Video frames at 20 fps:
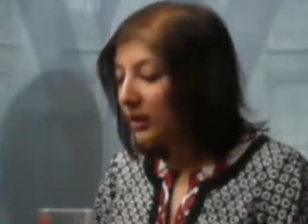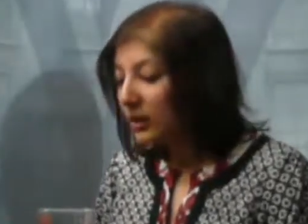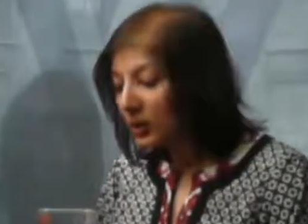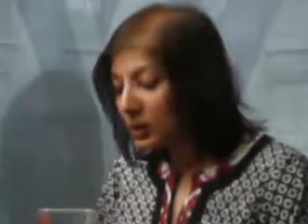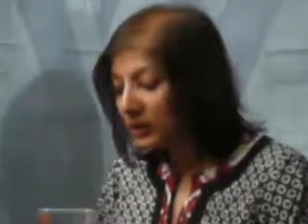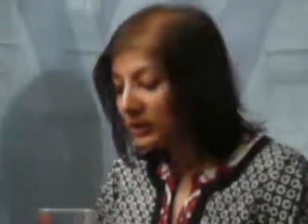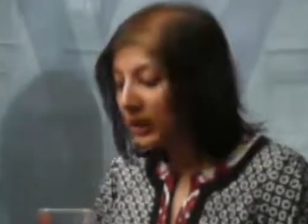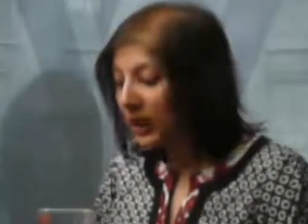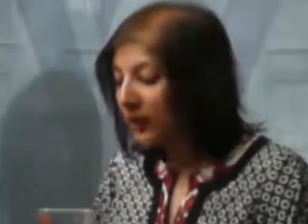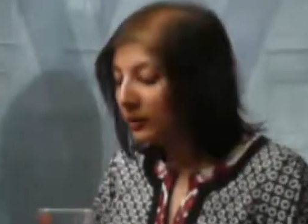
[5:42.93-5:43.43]

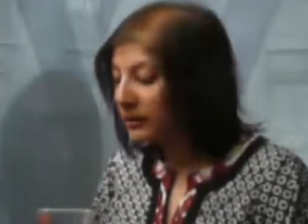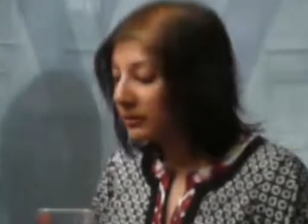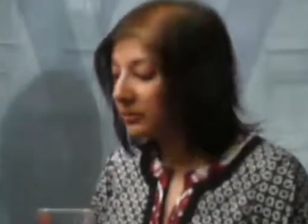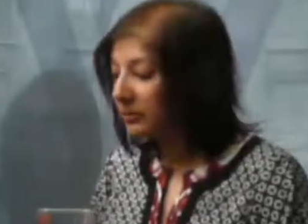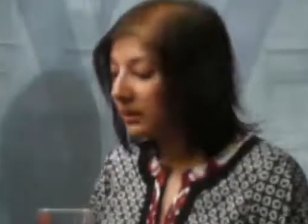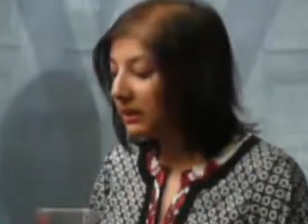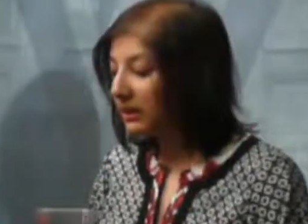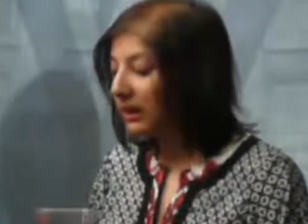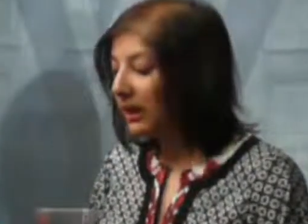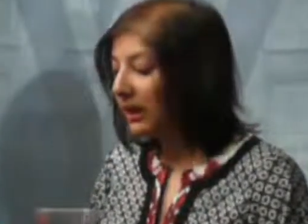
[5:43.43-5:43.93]
No doubt the
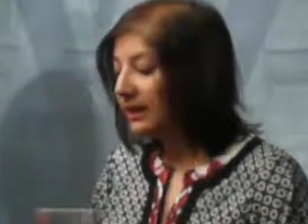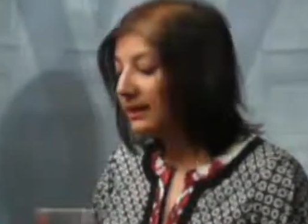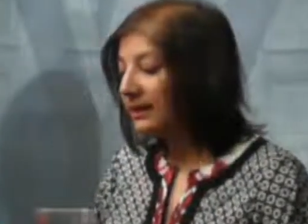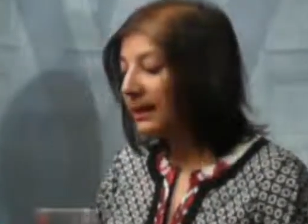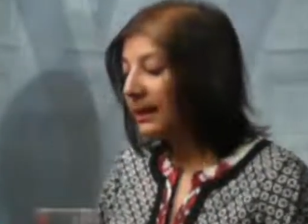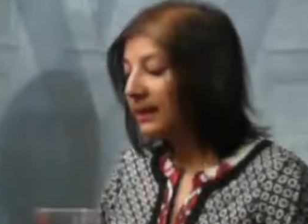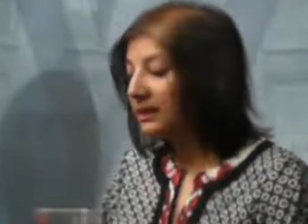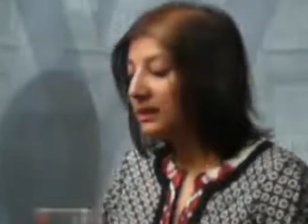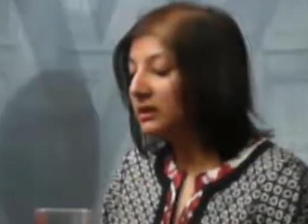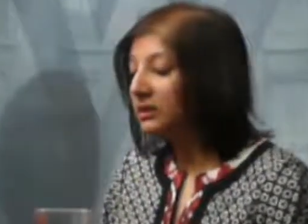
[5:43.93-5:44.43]
media has
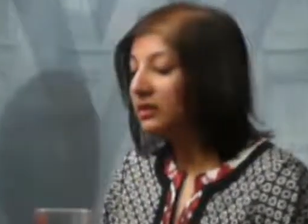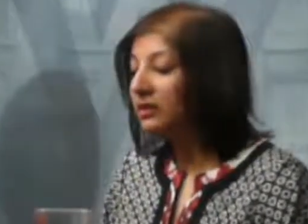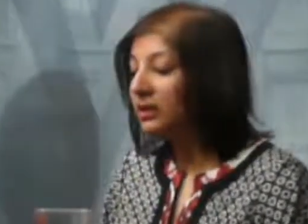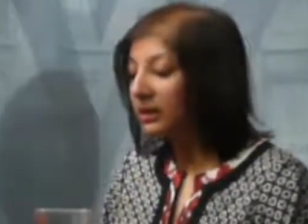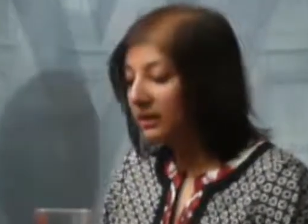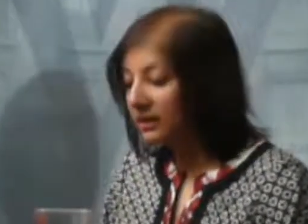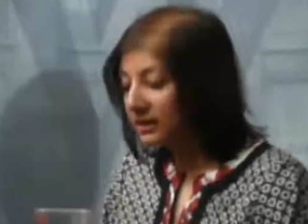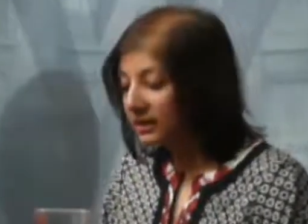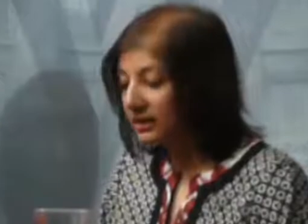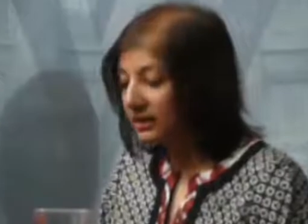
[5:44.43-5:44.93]
had its
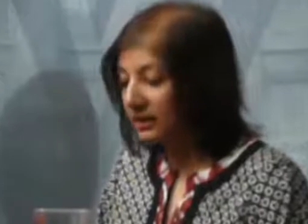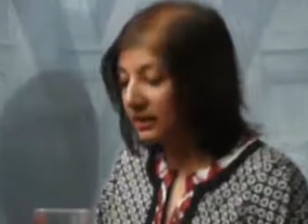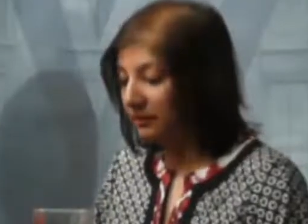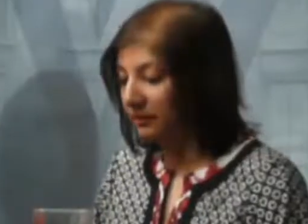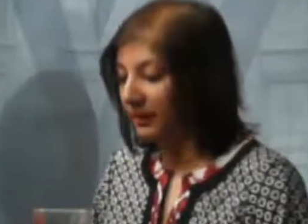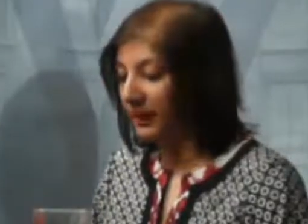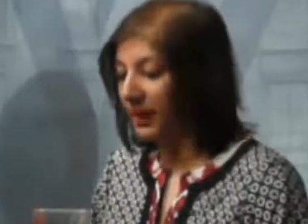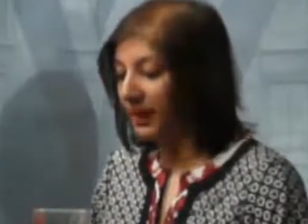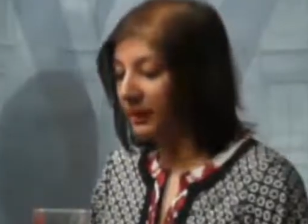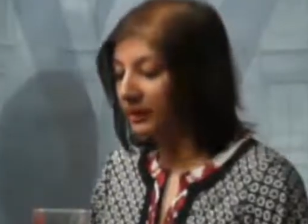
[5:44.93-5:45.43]
greatest
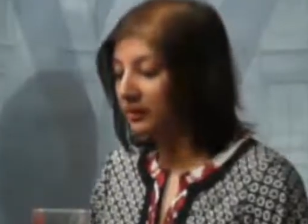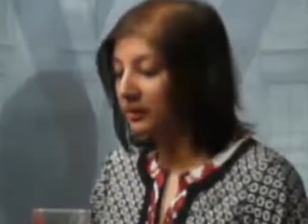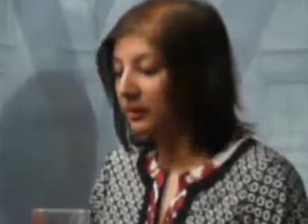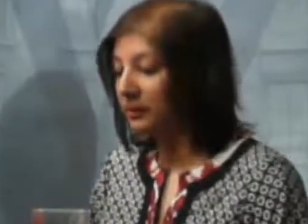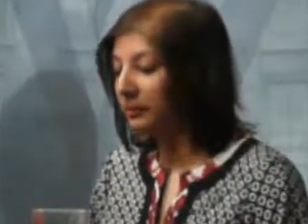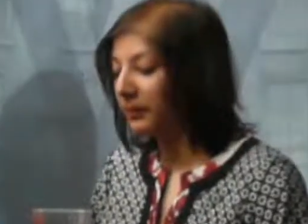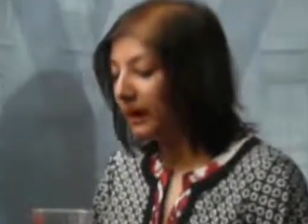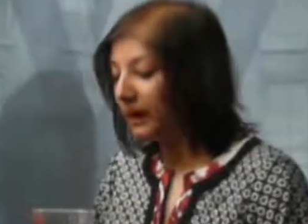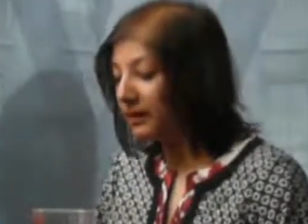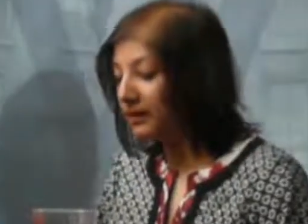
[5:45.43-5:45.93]
impact
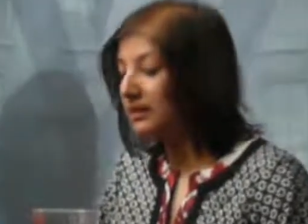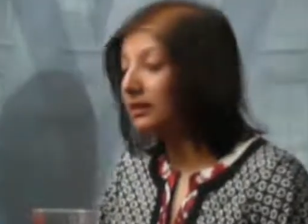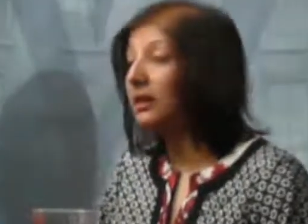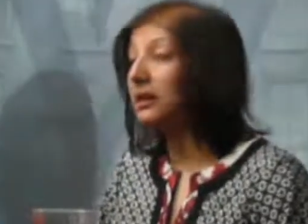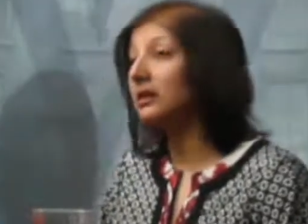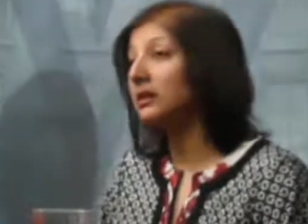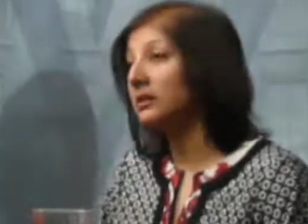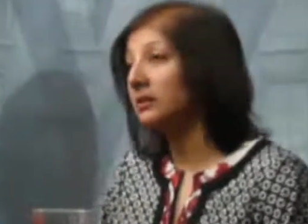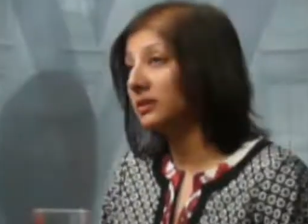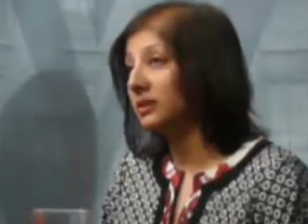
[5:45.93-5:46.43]
on
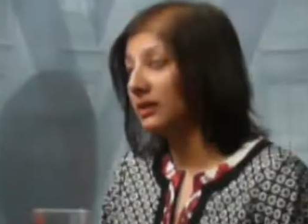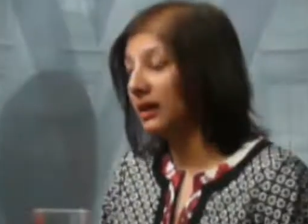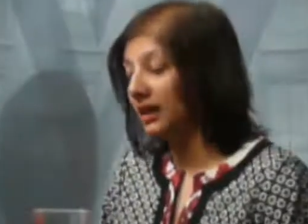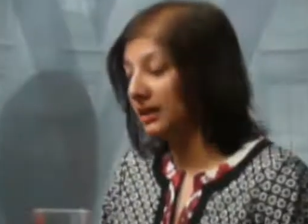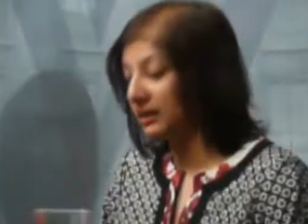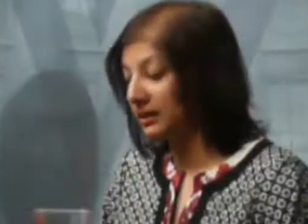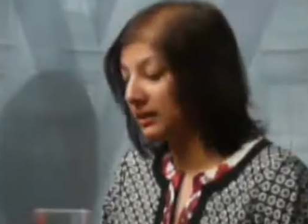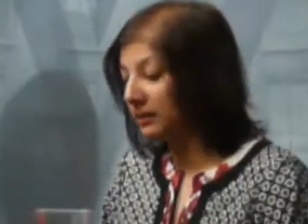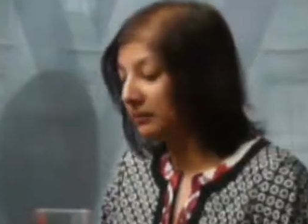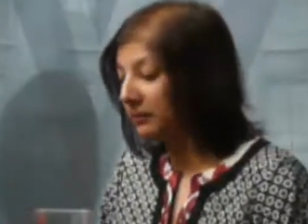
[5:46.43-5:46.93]
Pakistani
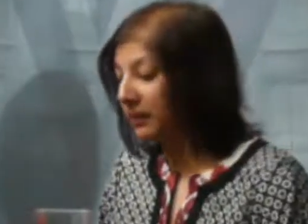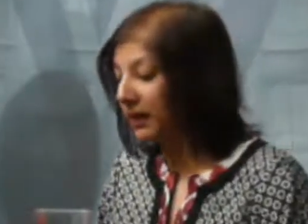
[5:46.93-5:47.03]
society